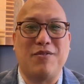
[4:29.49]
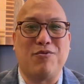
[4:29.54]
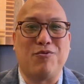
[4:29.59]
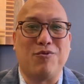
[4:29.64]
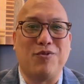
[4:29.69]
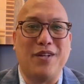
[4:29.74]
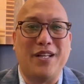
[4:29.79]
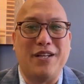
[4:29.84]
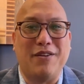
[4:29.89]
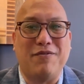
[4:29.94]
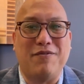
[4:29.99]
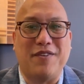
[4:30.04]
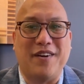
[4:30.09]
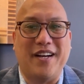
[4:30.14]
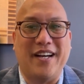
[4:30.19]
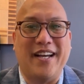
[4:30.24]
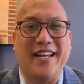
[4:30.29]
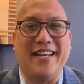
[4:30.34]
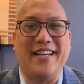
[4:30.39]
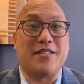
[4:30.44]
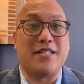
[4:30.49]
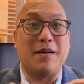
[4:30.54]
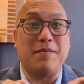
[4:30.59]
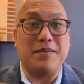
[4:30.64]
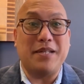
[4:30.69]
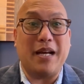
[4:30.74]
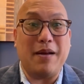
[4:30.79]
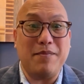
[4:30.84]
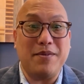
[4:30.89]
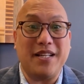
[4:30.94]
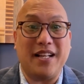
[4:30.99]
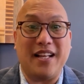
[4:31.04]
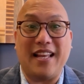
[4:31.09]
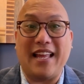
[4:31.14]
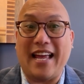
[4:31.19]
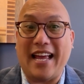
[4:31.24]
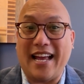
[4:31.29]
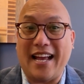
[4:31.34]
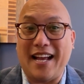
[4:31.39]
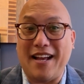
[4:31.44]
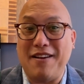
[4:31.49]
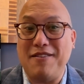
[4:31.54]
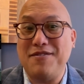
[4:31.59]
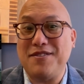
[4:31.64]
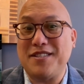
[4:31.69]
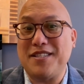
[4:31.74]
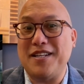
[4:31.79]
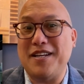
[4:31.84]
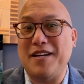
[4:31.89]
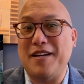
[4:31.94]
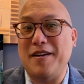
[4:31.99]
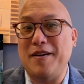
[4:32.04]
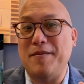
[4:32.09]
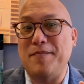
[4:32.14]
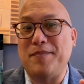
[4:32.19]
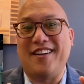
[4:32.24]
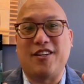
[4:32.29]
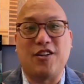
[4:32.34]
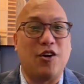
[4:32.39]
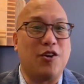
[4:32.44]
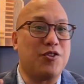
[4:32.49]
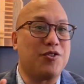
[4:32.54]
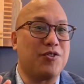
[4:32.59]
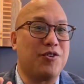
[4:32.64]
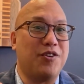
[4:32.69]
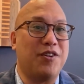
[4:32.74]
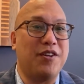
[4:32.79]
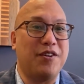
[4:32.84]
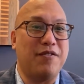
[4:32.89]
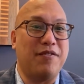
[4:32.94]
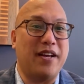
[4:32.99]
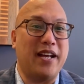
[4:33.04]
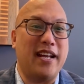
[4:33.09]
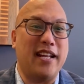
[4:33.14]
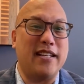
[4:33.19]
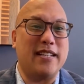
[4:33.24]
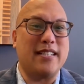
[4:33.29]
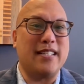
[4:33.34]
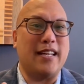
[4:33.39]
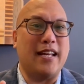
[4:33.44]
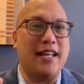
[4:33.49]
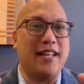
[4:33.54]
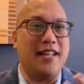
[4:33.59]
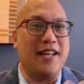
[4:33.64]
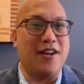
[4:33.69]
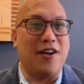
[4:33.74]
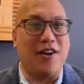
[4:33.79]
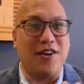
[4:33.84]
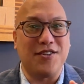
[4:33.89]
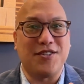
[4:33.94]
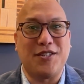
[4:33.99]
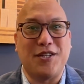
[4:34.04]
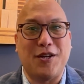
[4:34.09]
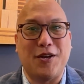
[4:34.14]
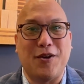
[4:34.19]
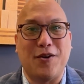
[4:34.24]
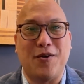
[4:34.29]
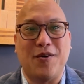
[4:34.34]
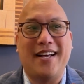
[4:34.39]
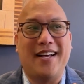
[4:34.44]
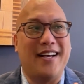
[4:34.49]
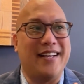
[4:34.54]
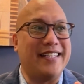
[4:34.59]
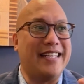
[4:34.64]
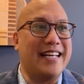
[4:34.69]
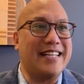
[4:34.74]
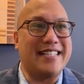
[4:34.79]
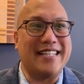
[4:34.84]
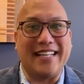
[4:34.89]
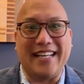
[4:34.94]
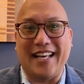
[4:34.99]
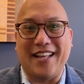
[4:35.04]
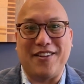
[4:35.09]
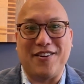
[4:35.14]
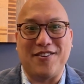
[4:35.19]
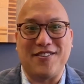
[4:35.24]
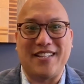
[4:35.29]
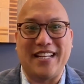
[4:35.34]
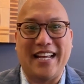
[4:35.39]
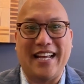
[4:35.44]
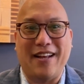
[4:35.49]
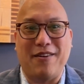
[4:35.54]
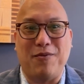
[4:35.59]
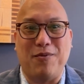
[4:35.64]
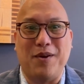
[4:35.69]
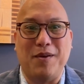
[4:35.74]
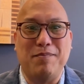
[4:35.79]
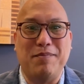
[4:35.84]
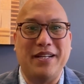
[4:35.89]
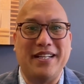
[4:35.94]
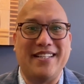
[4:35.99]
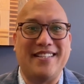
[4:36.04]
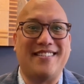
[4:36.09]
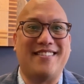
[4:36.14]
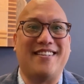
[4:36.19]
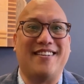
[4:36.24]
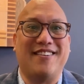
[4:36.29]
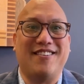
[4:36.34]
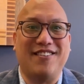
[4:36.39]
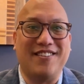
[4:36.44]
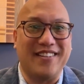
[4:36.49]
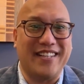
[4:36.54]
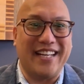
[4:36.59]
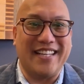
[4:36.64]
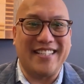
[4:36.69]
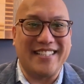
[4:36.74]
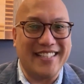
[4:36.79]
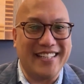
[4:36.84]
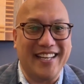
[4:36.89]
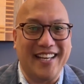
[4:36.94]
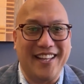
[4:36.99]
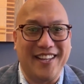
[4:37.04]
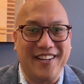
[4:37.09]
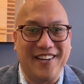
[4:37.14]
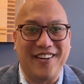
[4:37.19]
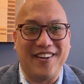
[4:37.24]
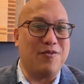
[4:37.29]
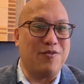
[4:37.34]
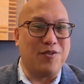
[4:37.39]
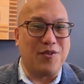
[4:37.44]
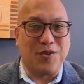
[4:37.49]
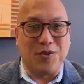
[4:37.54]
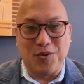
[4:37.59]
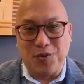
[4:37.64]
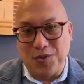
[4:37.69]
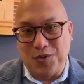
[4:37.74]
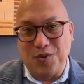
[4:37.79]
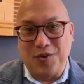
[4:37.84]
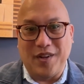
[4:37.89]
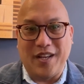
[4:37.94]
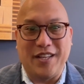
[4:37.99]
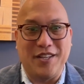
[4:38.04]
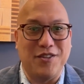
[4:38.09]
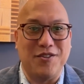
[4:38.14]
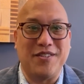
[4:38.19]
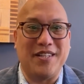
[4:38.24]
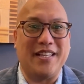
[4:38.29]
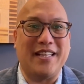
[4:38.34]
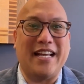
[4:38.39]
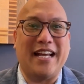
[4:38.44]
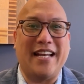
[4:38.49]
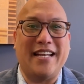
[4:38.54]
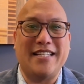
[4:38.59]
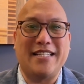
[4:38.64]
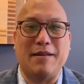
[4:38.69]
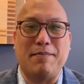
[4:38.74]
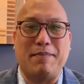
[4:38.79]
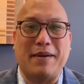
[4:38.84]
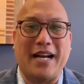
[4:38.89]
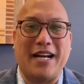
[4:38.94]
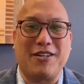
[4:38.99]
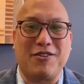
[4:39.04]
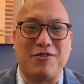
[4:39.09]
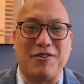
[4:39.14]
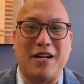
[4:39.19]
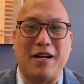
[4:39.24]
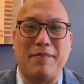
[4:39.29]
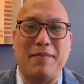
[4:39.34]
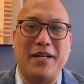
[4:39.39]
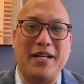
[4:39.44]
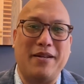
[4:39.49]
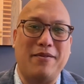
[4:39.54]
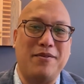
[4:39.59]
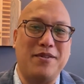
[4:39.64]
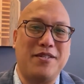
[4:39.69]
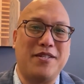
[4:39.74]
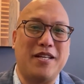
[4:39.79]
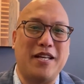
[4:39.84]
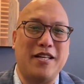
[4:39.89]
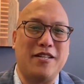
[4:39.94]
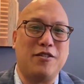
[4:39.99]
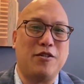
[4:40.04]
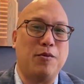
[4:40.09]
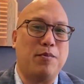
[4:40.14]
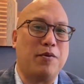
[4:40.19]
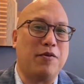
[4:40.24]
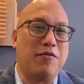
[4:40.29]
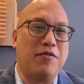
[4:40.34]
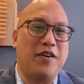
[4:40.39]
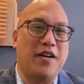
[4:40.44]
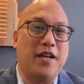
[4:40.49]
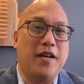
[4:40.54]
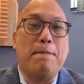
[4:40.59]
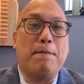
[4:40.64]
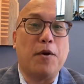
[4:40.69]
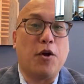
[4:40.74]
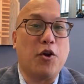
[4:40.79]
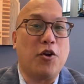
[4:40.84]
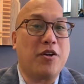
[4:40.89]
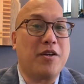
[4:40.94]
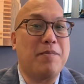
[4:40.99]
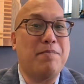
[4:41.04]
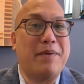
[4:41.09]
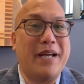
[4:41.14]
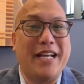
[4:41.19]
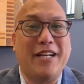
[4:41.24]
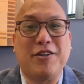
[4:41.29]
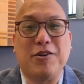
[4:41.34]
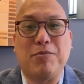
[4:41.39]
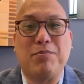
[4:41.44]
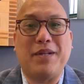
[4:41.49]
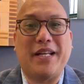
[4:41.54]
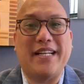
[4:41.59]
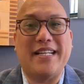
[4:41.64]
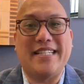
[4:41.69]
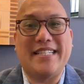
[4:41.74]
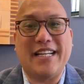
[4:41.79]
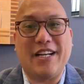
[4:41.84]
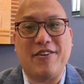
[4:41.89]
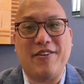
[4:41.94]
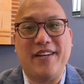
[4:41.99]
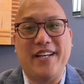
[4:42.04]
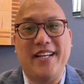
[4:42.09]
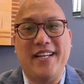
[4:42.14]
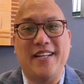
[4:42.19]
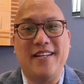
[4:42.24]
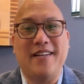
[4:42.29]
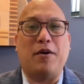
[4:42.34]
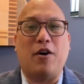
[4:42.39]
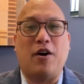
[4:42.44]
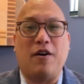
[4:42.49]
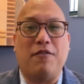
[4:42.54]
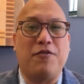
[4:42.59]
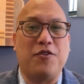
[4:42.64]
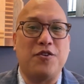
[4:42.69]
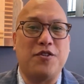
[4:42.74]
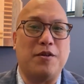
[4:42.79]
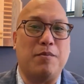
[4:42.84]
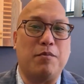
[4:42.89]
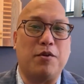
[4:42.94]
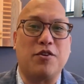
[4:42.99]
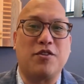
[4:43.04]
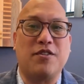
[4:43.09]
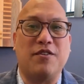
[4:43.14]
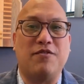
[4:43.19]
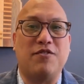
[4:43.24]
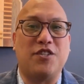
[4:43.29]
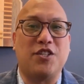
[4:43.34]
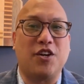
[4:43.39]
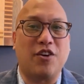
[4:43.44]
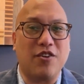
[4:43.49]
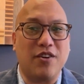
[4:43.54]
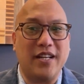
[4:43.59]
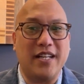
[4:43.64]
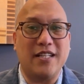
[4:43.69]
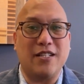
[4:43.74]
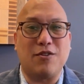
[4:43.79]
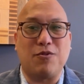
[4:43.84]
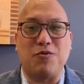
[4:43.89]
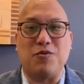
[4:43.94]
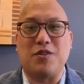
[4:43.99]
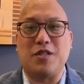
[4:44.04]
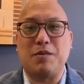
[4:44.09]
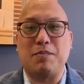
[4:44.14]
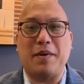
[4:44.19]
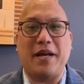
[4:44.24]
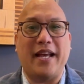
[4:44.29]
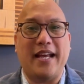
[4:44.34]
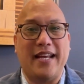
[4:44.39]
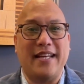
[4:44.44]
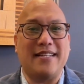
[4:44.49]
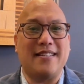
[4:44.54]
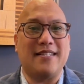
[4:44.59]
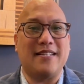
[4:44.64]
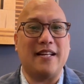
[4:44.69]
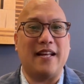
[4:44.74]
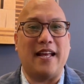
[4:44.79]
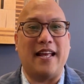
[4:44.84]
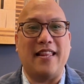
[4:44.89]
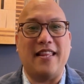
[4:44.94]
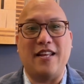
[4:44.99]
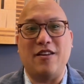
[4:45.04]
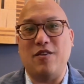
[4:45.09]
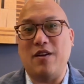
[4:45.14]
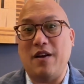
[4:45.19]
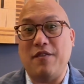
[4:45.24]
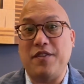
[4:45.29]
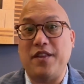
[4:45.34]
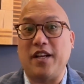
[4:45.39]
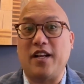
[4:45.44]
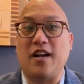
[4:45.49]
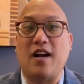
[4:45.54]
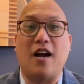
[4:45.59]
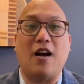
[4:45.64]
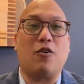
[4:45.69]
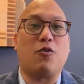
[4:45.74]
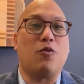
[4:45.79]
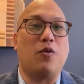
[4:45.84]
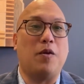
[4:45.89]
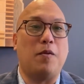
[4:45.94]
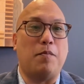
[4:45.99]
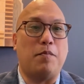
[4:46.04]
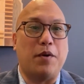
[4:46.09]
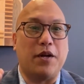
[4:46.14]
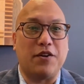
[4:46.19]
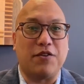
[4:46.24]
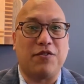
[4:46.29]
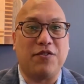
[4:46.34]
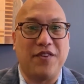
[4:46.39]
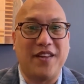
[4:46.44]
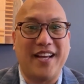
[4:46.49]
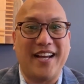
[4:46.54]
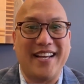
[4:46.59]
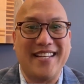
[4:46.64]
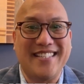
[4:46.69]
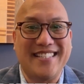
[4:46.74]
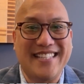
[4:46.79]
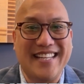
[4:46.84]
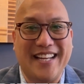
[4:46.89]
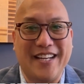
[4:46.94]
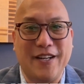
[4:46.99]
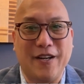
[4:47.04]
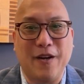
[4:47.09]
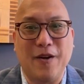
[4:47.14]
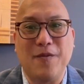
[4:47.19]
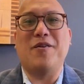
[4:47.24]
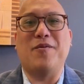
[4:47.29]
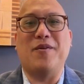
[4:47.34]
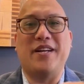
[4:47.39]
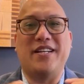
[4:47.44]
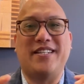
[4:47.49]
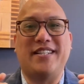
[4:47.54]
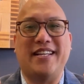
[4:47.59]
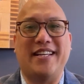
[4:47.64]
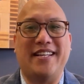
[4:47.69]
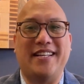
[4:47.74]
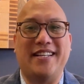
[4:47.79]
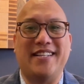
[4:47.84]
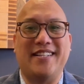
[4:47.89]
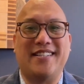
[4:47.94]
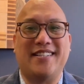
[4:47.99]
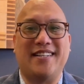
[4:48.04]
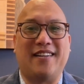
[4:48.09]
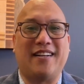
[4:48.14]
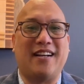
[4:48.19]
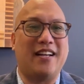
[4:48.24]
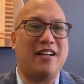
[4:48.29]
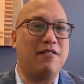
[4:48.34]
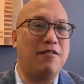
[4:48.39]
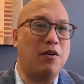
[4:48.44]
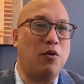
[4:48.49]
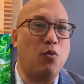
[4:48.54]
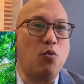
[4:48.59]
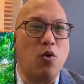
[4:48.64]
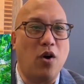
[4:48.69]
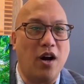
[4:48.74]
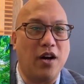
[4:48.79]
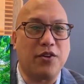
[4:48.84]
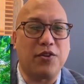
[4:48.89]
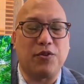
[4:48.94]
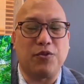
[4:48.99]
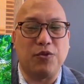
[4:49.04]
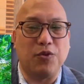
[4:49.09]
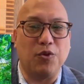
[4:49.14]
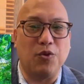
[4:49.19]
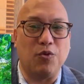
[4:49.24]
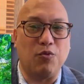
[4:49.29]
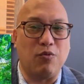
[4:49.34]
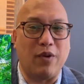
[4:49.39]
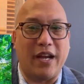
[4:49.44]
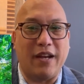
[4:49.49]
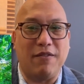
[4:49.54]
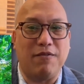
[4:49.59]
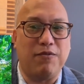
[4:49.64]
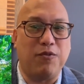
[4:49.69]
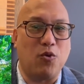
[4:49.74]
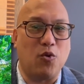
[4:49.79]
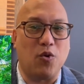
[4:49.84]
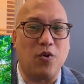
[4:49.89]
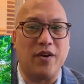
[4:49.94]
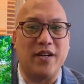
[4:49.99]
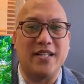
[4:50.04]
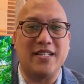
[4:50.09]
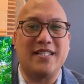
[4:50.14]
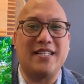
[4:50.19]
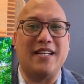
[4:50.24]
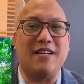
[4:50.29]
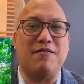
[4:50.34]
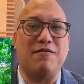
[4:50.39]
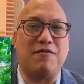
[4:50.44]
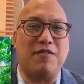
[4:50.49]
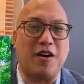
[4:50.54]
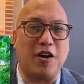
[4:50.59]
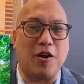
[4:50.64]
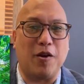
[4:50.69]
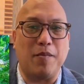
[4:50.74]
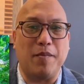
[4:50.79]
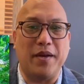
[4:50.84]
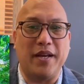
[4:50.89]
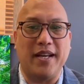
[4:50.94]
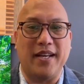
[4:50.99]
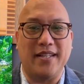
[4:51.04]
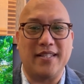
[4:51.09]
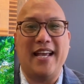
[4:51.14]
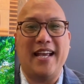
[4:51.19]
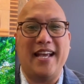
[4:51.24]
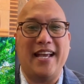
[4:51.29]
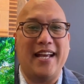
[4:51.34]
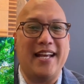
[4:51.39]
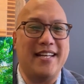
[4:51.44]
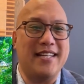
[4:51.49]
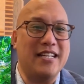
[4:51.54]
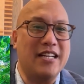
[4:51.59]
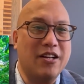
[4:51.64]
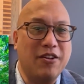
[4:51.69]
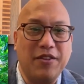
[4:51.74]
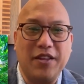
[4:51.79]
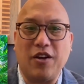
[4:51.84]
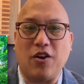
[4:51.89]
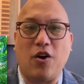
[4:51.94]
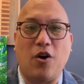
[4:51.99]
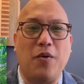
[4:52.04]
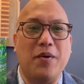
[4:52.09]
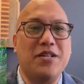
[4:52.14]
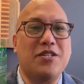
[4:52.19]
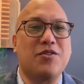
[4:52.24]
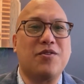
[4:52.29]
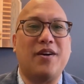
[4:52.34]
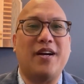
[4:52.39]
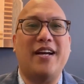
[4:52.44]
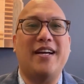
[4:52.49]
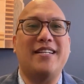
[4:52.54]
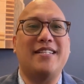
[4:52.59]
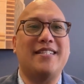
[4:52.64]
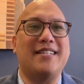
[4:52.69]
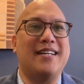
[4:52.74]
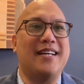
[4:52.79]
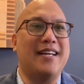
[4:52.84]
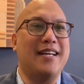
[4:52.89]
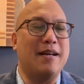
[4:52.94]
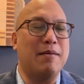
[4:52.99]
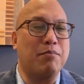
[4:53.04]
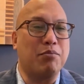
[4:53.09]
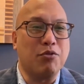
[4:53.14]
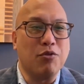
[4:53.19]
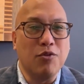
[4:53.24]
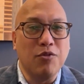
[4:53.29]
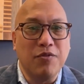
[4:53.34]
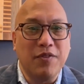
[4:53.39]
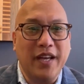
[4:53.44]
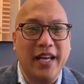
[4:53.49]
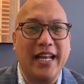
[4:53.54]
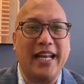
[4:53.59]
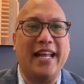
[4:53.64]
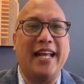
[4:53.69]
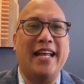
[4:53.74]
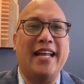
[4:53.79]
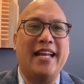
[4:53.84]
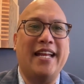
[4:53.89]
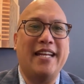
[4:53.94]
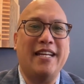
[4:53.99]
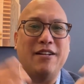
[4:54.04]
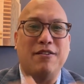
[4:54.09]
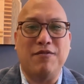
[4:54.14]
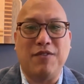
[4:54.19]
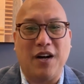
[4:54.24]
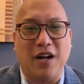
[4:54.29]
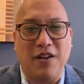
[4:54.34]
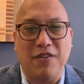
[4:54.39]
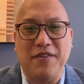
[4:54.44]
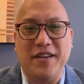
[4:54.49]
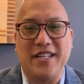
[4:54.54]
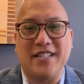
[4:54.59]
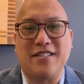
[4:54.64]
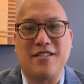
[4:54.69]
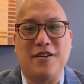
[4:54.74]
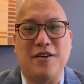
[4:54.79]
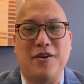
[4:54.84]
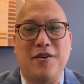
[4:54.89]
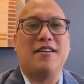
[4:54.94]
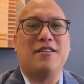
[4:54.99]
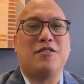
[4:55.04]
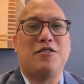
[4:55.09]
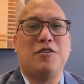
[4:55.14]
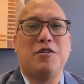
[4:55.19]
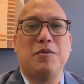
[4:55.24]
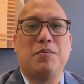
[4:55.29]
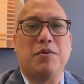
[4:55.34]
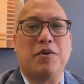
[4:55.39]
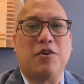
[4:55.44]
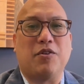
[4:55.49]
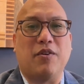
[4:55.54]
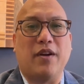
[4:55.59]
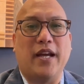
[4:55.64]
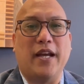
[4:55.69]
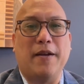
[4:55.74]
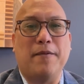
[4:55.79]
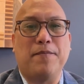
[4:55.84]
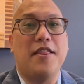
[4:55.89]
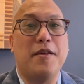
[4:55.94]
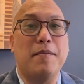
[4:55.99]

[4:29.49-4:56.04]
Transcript: Really fun. Sometimes they'll have some cultural events, and then also get-togethers. They had one big single get-together through using that as a backdrop, and it was super fun. Burke Baker Planetarium offers immersive journeys through space, and then you have the Cockrell Butterfly Center, which is kind of a walk-through rainforest environment, and you know, they're always trying to improve it and evolve it, so super great.